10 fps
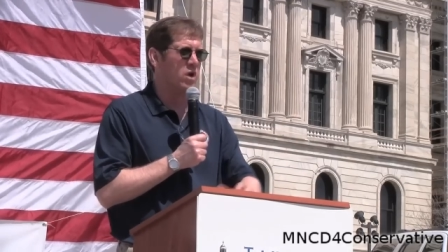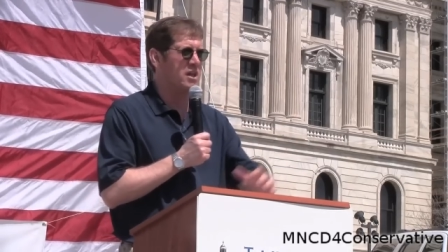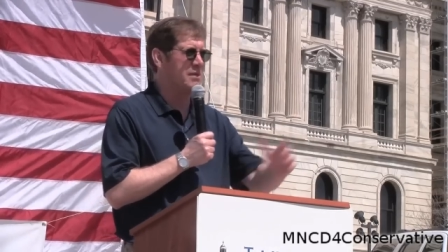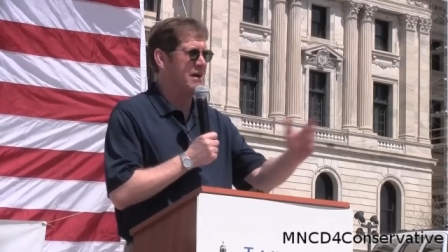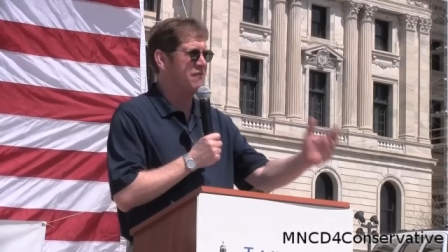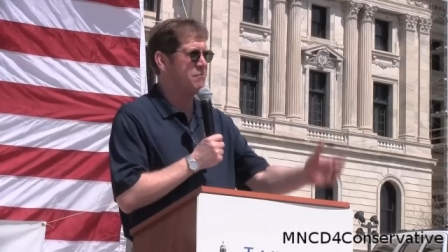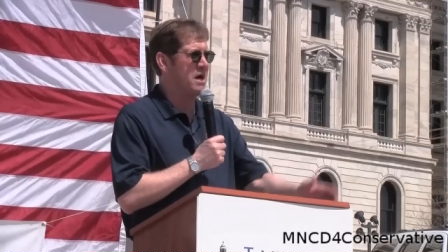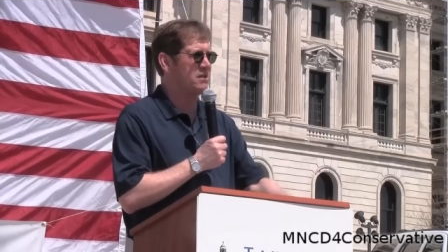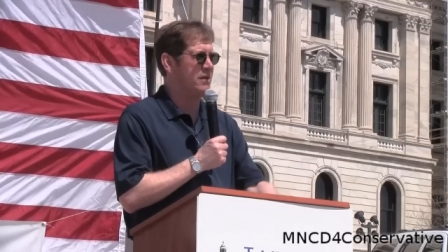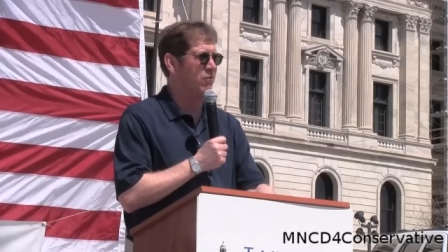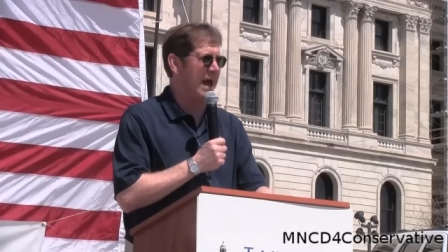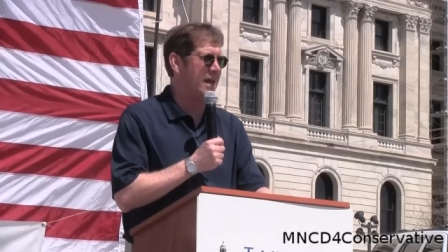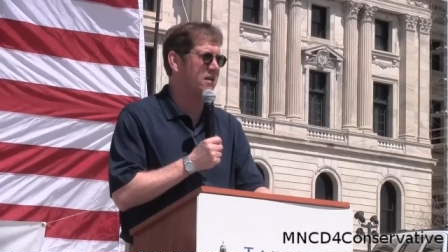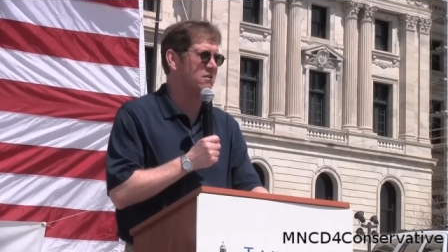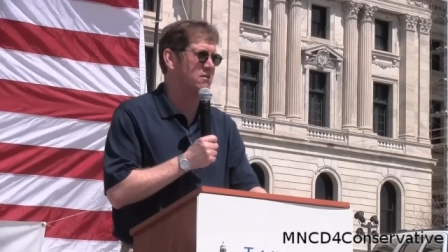William F. Buckley
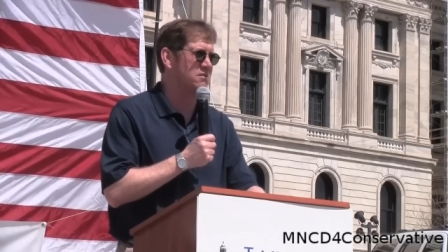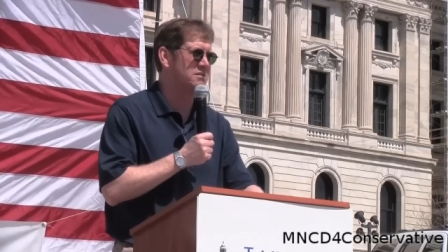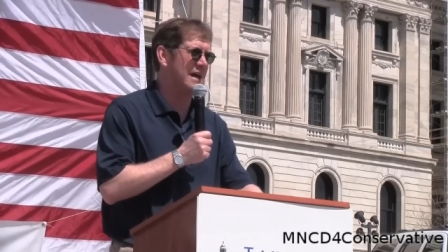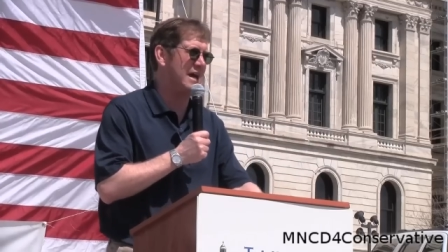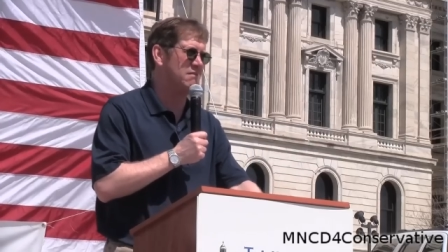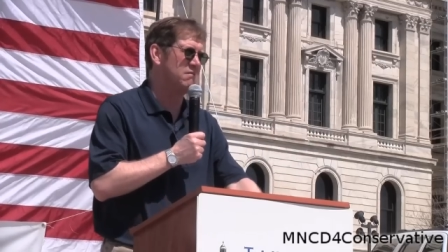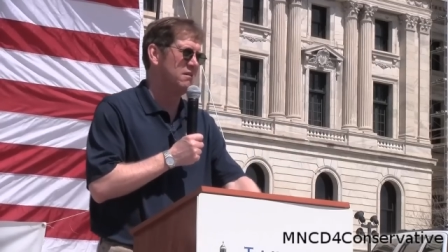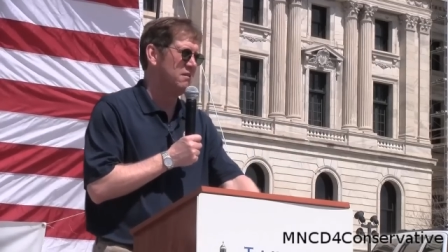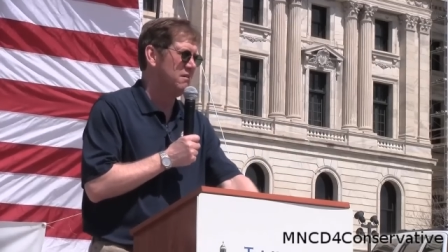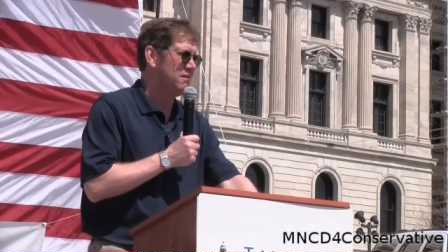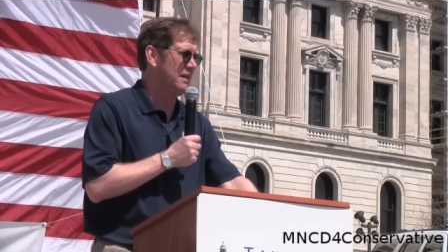radicals that,